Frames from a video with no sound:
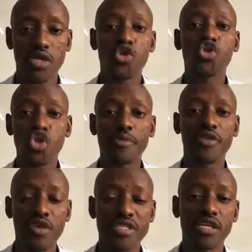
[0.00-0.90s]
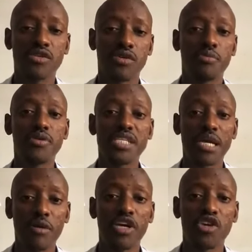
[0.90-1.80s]
to stop the transaction, putting
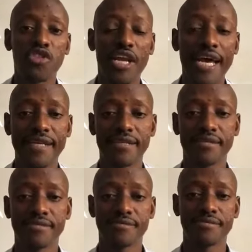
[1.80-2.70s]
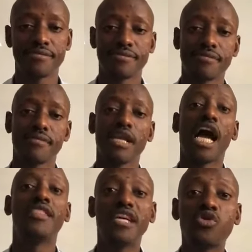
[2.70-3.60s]
a mortgage on the land.
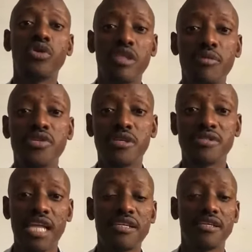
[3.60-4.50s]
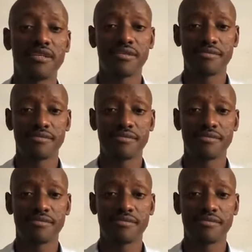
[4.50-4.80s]
And that's when the music started.